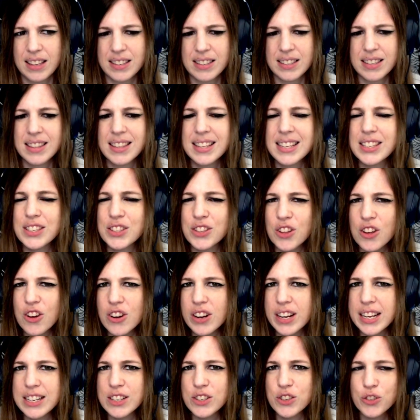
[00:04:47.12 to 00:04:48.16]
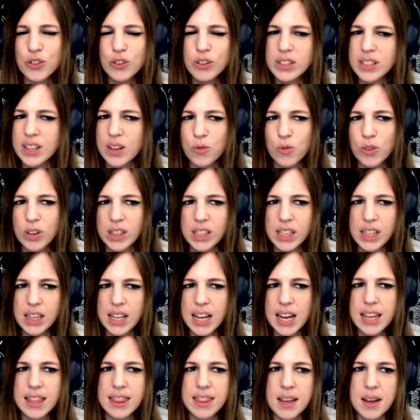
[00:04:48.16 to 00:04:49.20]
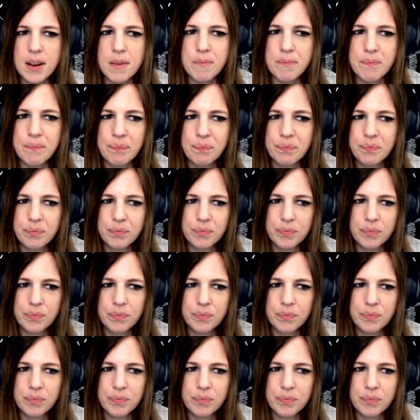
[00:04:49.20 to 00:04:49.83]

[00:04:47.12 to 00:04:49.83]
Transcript: So these long intros, I really like that.